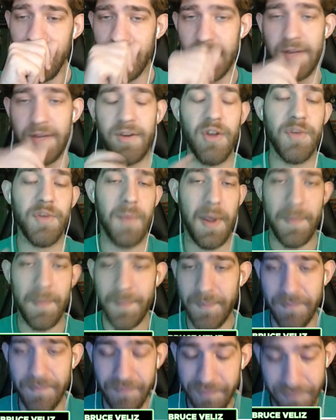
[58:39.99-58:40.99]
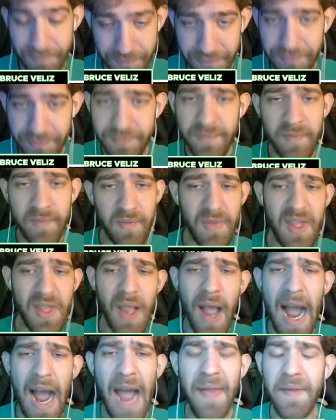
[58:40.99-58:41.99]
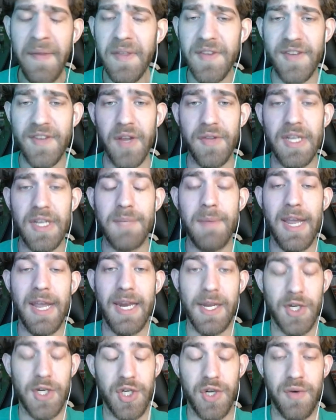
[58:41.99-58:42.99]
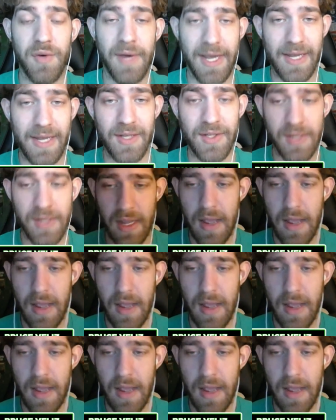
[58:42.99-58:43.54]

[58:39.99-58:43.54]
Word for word: Excuse me. I think the Celtics' main issue is